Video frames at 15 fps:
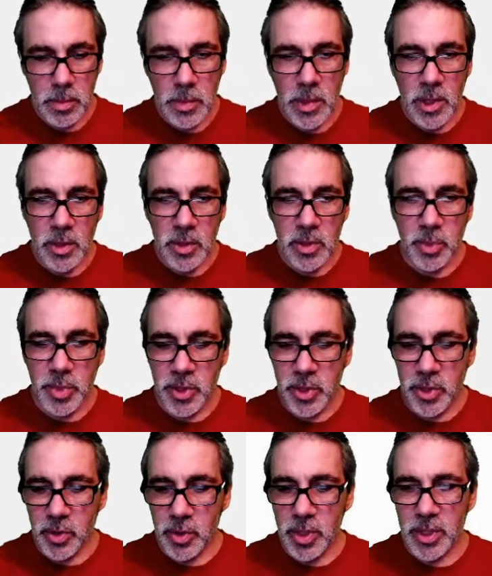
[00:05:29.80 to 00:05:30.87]
So be
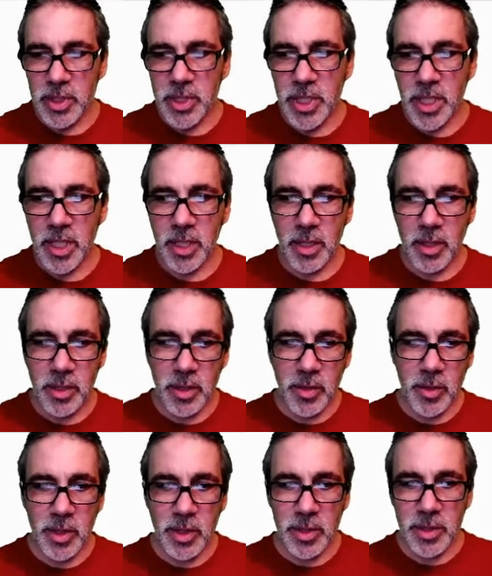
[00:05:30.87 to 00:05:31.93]
sure to check it on
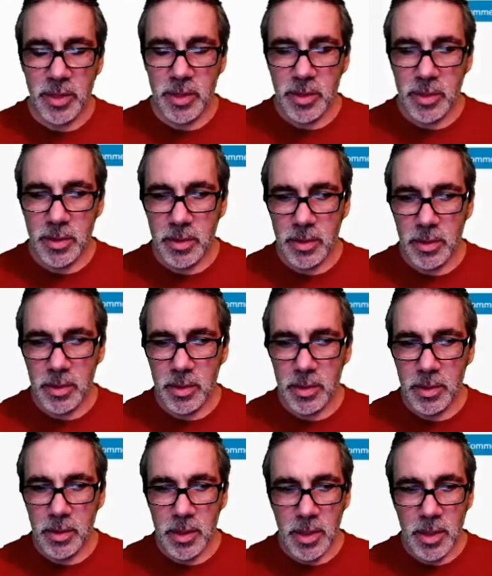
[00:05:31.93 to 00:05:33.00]
yours.
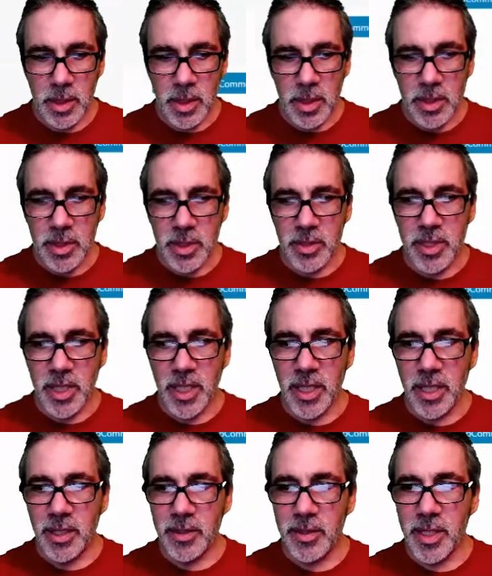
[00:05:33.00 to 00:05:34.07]
So see,
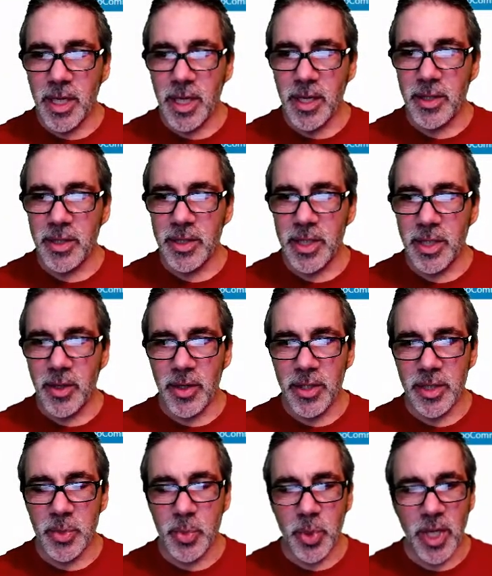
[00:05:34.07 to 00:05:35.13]
now you're going to see all these
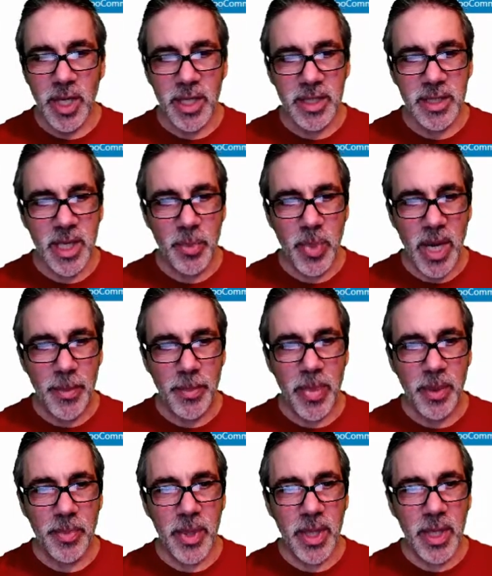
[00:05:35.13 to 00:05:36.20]
products that pop
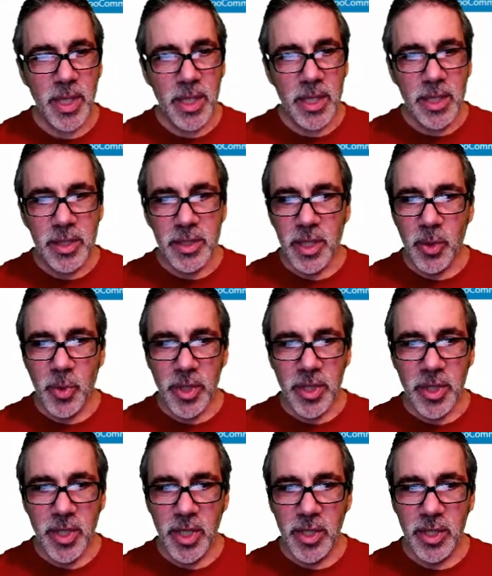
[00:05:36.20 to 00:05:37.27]
up. So what they're
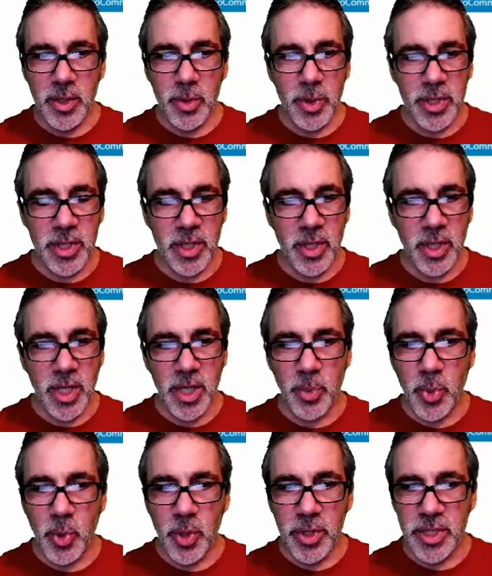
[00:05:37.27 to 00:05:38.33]
going to do is they're going to
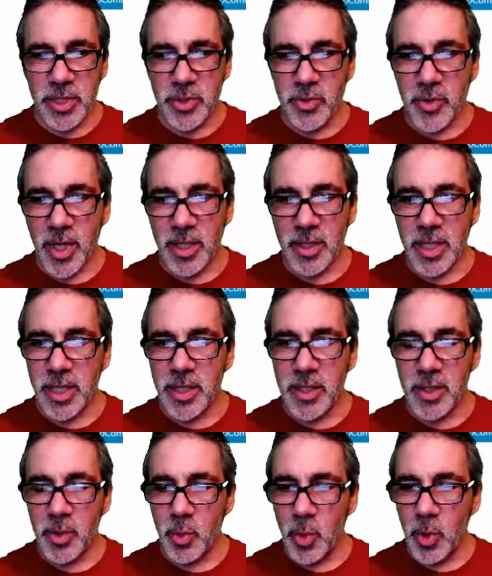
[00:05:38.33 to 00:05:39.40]
import these directly into the
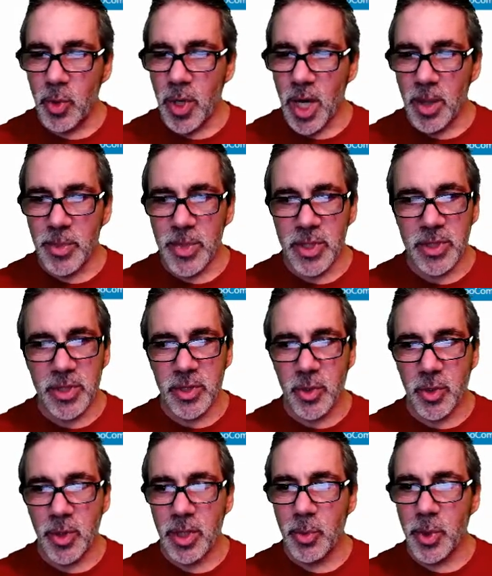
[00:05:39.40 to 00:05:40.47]
WooCommerce
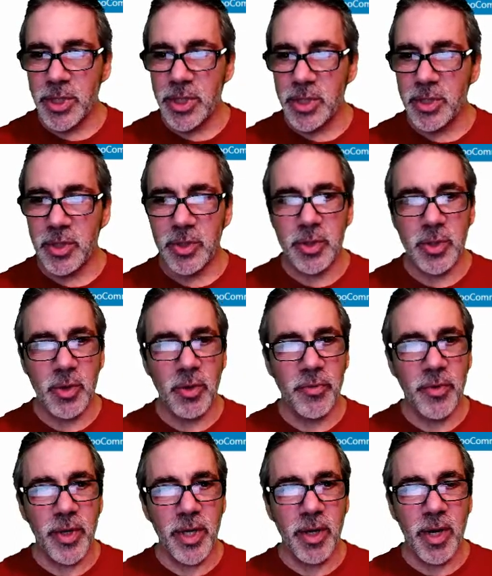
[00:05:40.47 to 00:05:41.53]
store, which is your store for
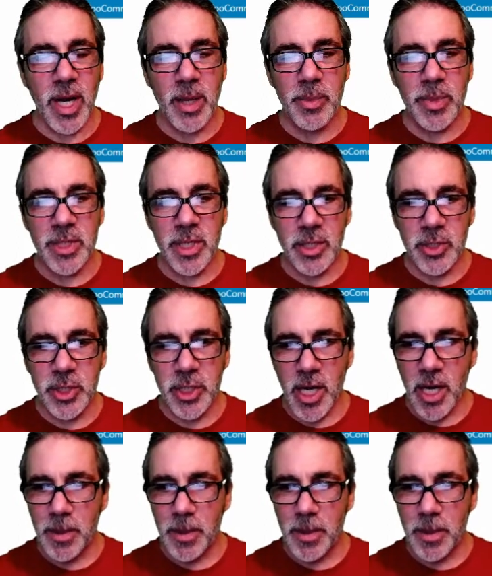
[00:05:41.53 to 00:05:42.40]
your Amazon shop,